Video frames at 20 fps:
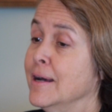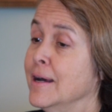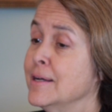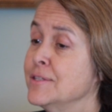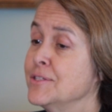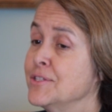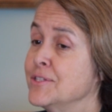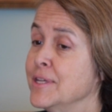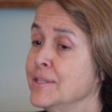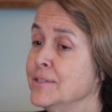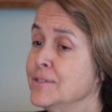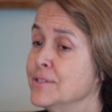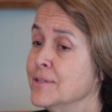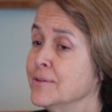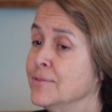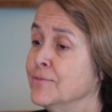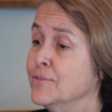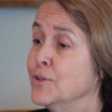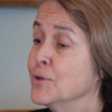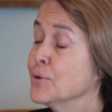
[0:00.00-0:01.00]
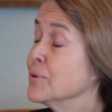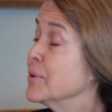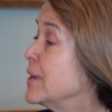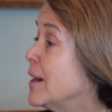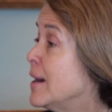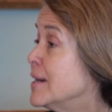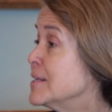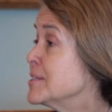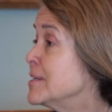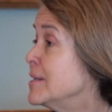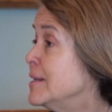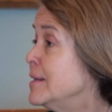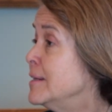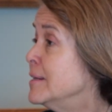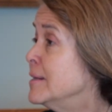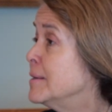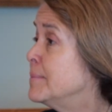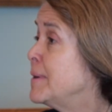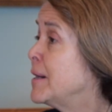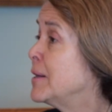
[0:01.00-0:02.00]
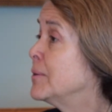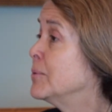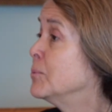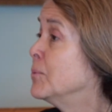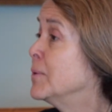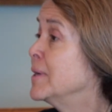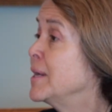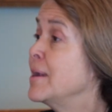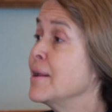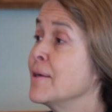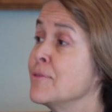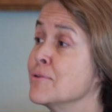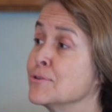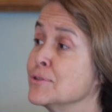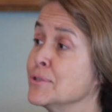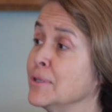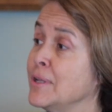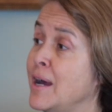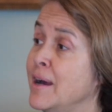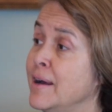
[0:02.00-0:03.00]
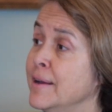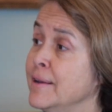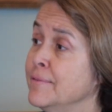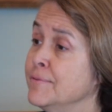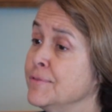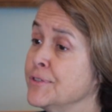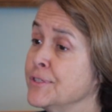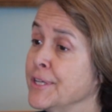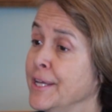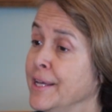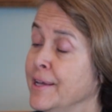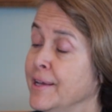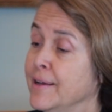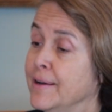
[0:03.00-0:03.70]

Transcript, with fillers: a sense of curiosity about one another's lives.